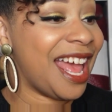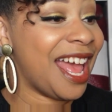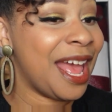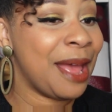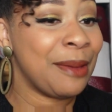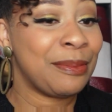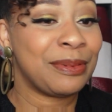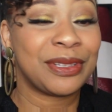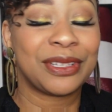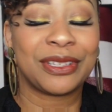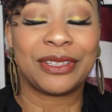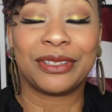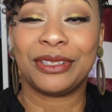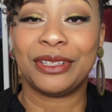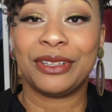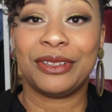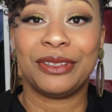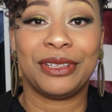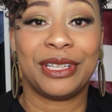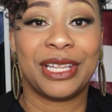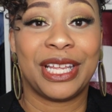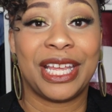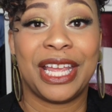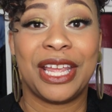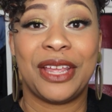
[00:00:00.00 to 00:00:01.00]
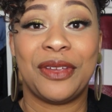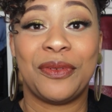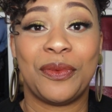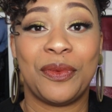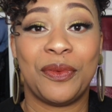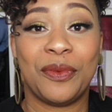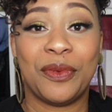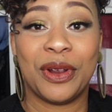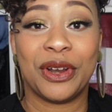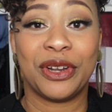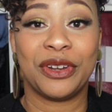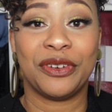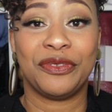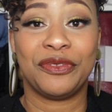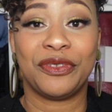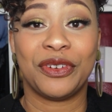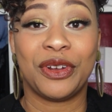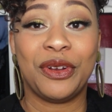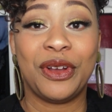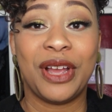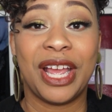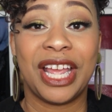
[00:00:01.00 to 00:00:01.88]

absolutely wonderful.